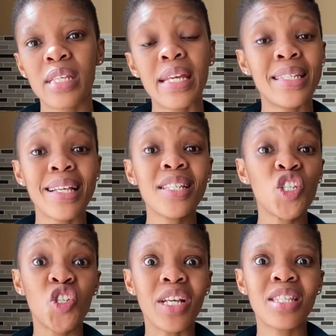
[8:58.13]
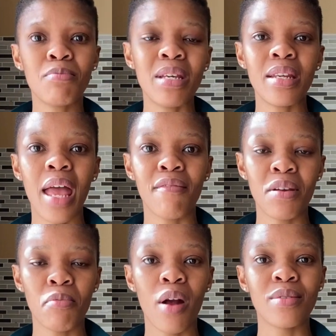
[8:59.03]
It doesn't just mean having
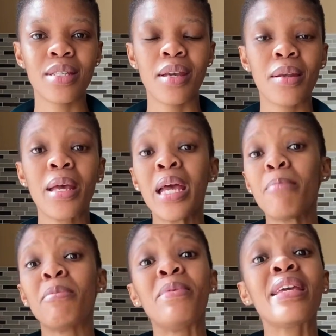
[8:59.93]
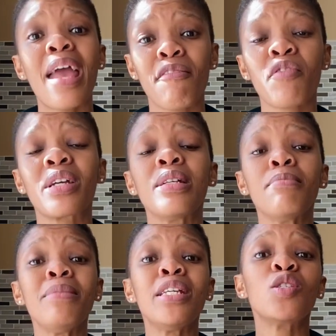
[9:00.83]
brown skin, but being African
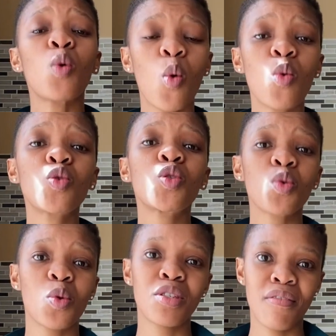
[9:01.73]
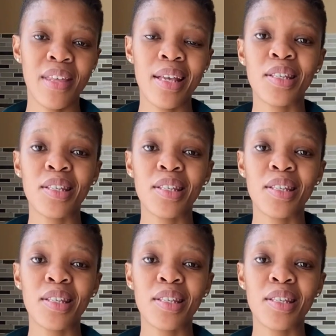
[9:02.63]
means all sorts of things.